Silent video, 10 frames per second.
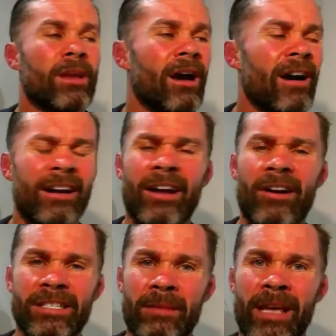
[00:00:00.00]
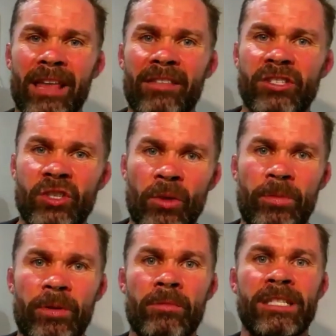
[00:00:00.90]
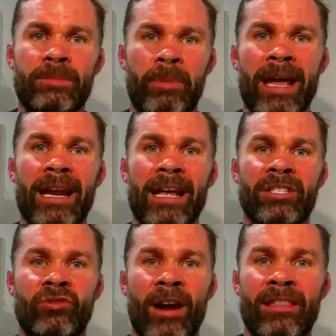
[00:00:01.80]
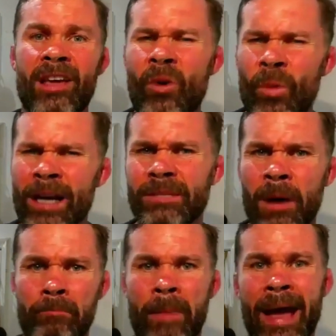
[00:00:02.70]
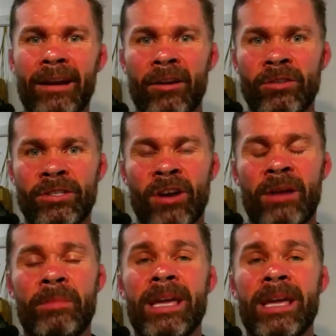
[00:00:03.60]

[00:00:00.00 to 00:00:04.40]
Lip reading: I don't know, I seem to get this superhuman speed and strength when it's my mate alongside of me,